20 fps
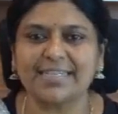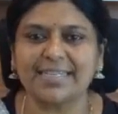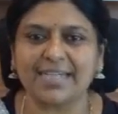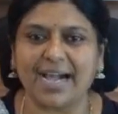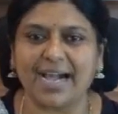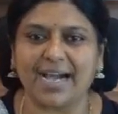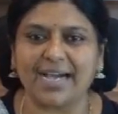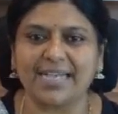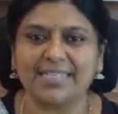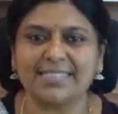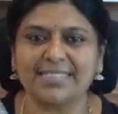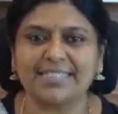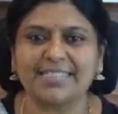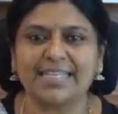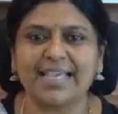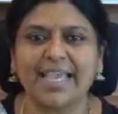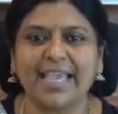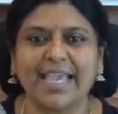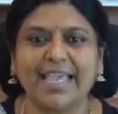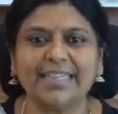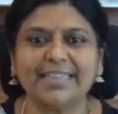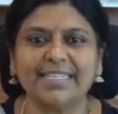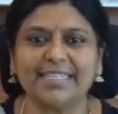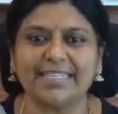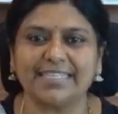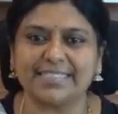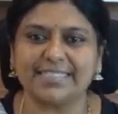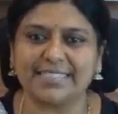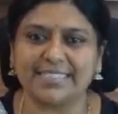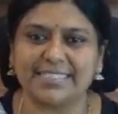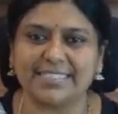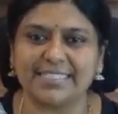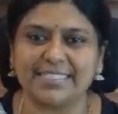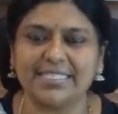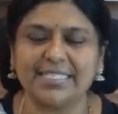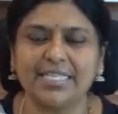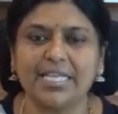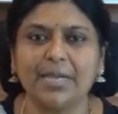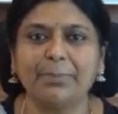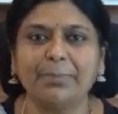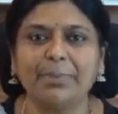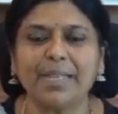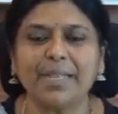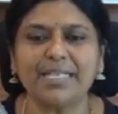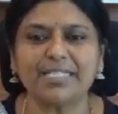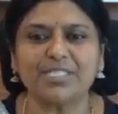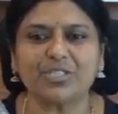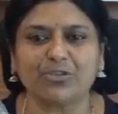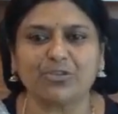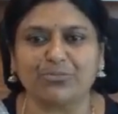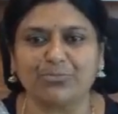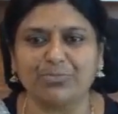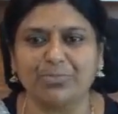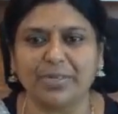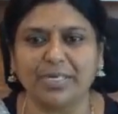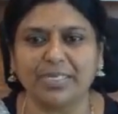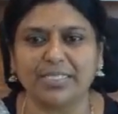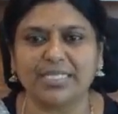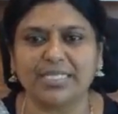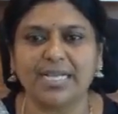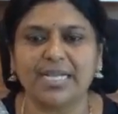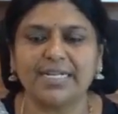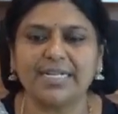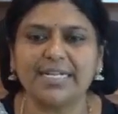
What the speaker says: caste, ethnicity, place of birth,